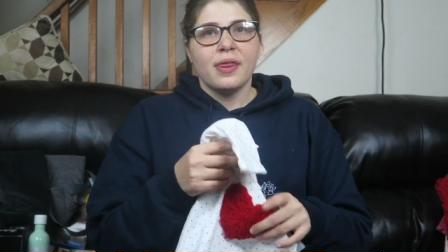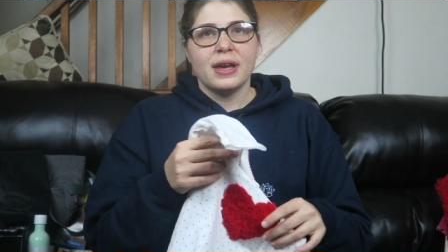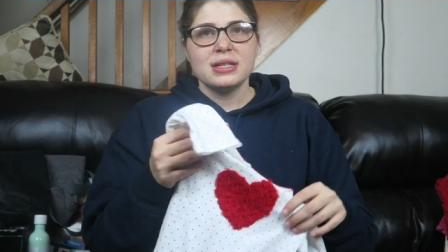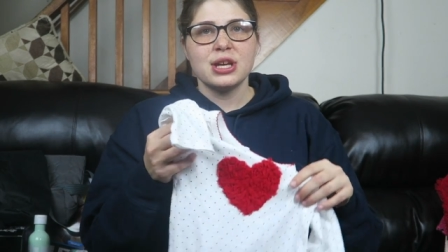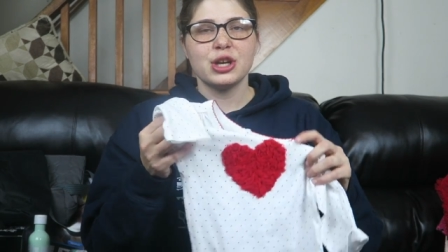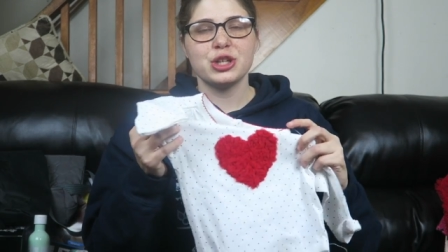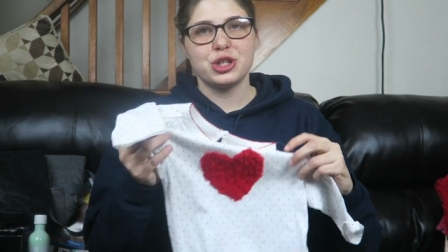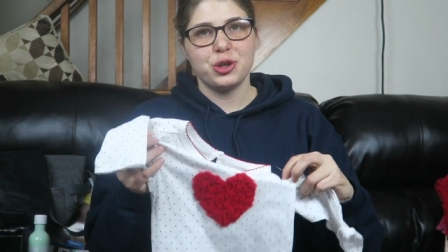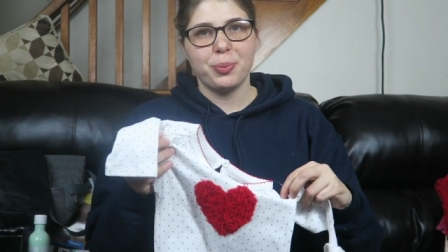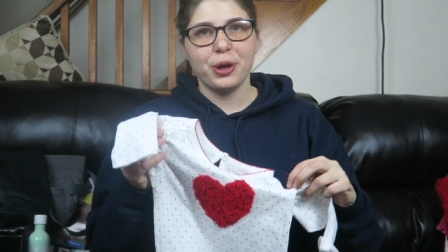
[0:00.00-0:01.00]
This
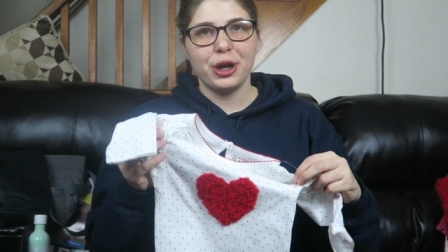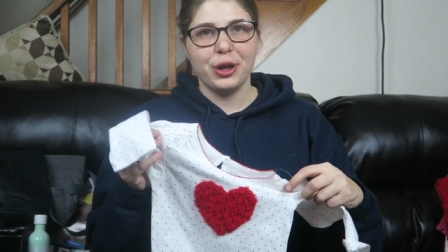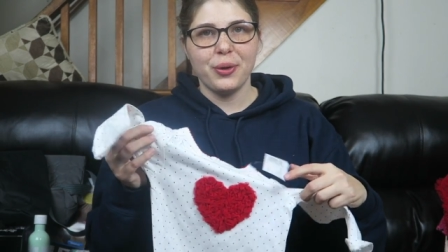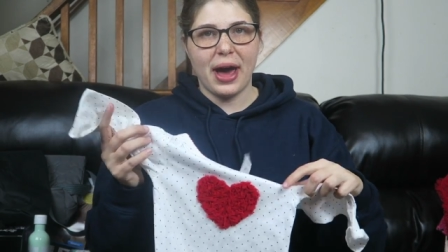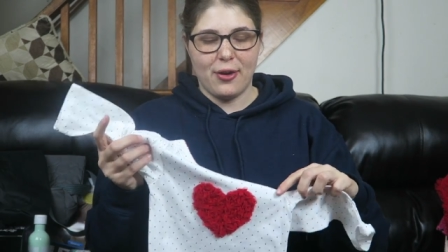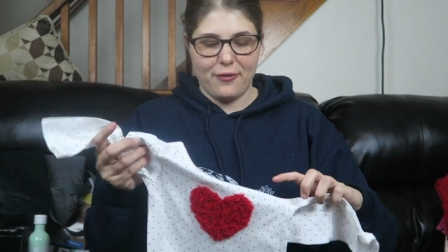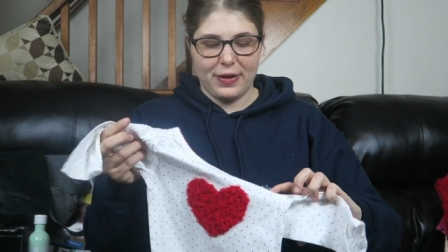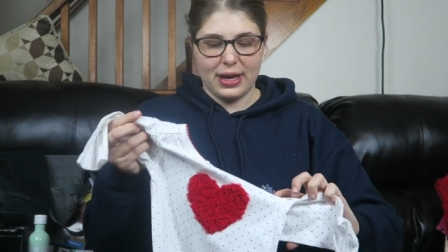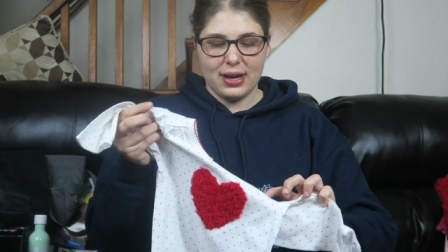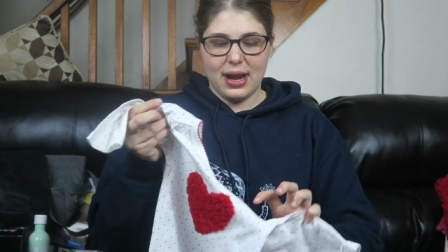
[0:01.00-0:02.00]
super cute
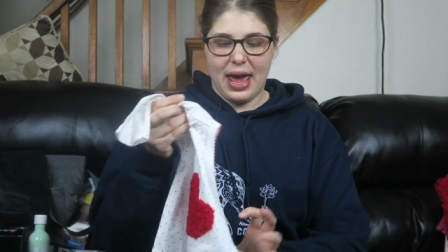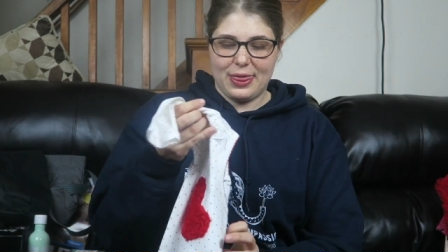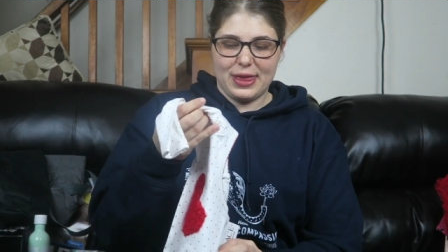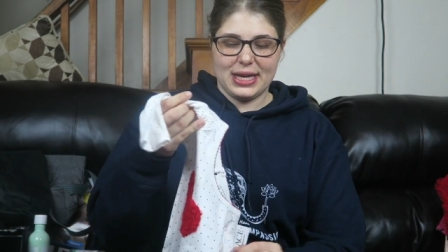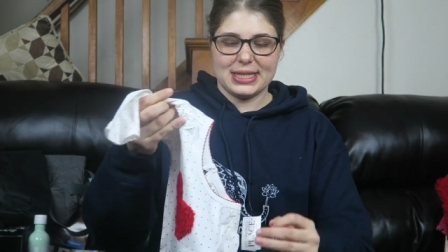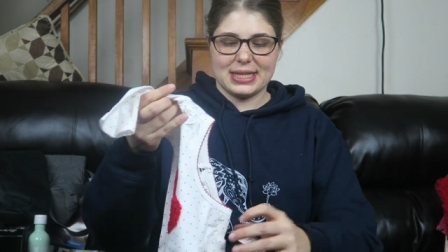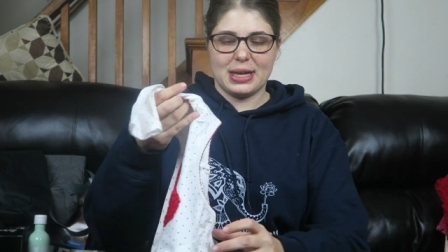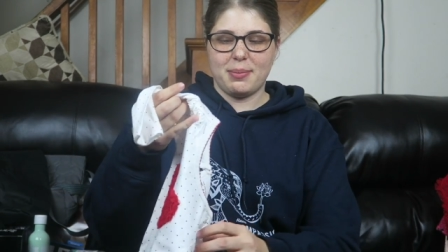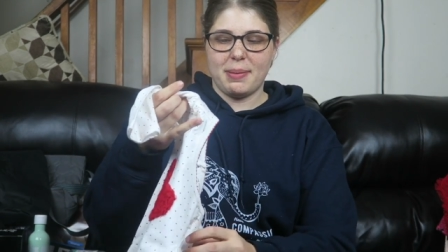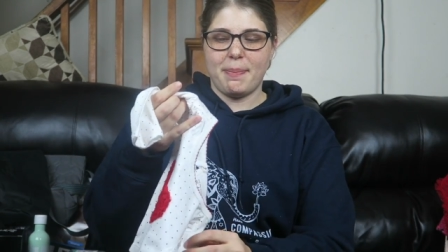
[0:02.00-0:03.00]
outfit I think is
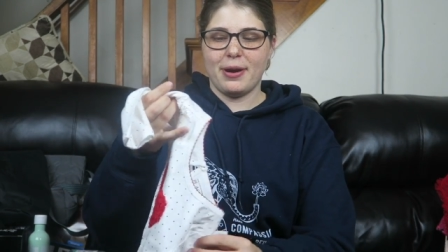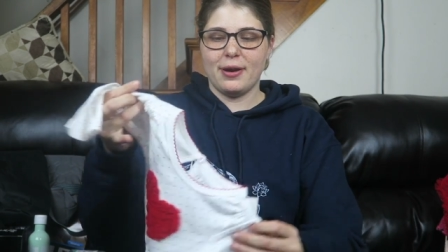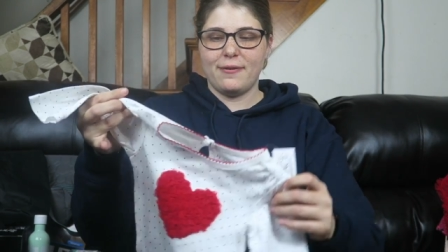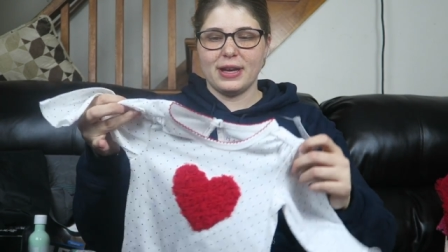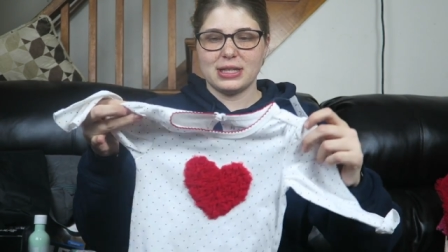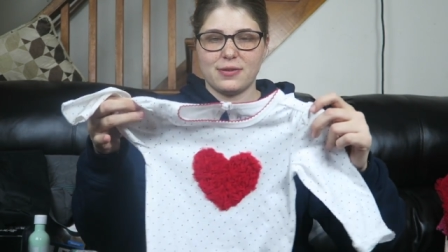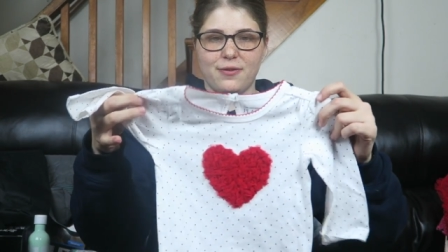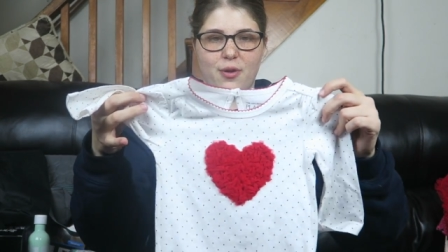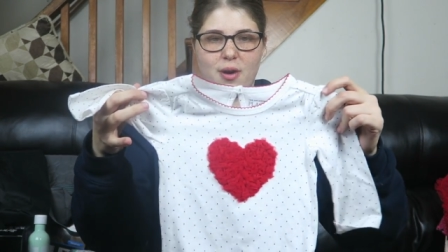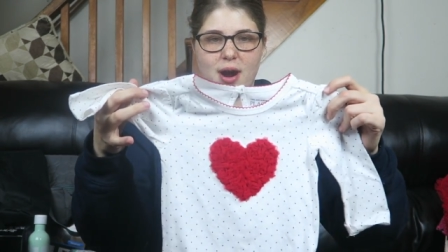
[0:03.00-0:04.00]
going to be perfect
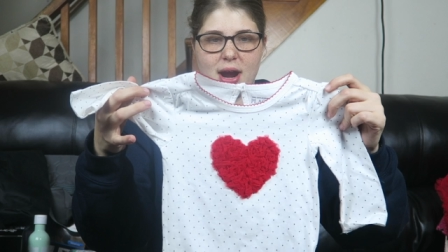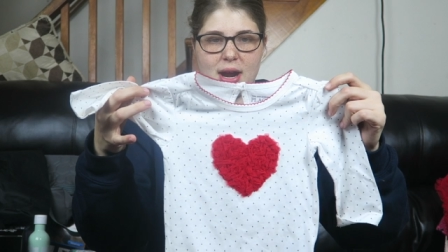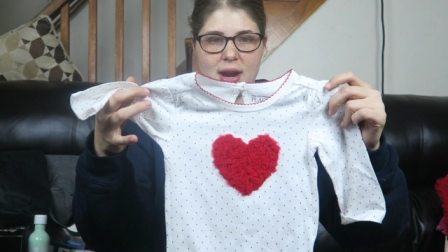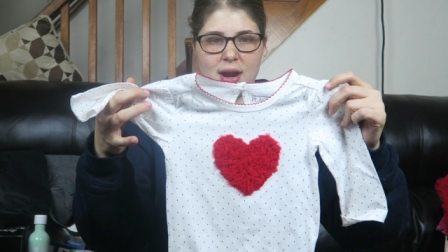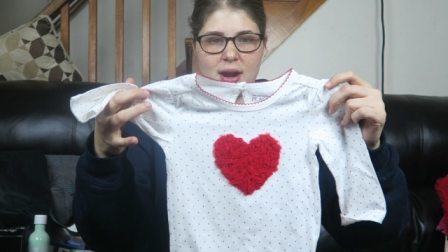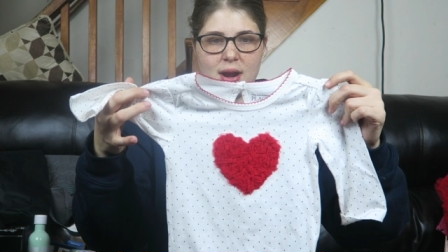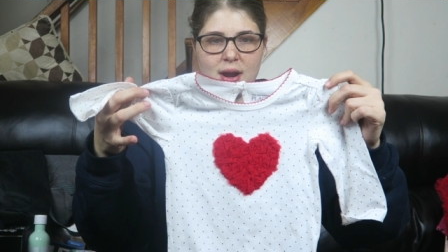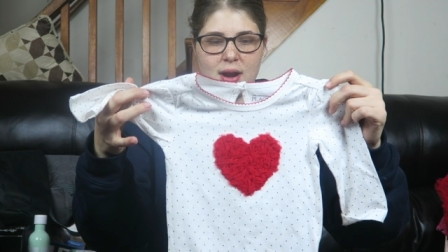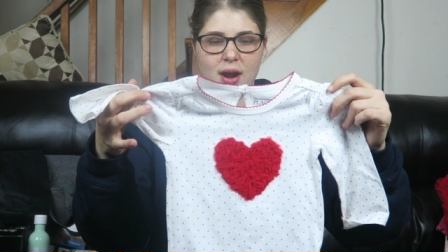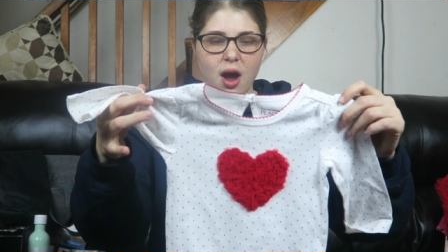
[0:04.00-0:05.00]
for,
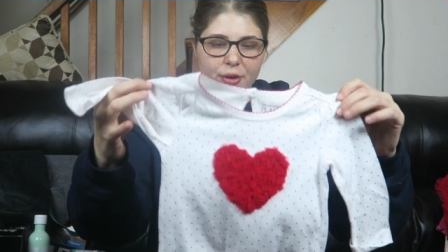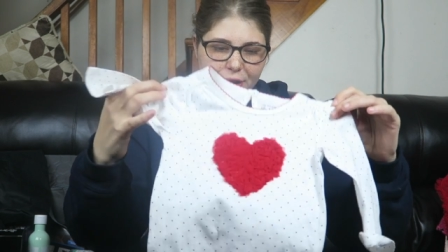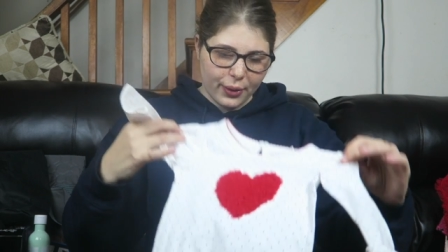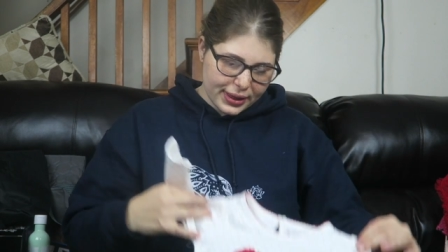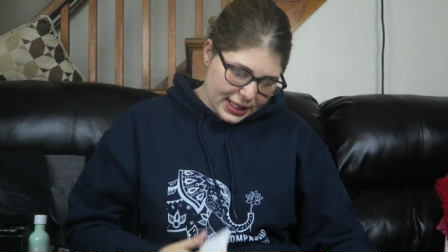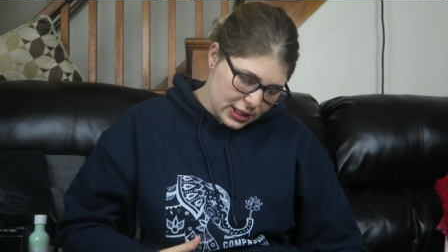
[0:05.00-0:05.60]
oh you know what,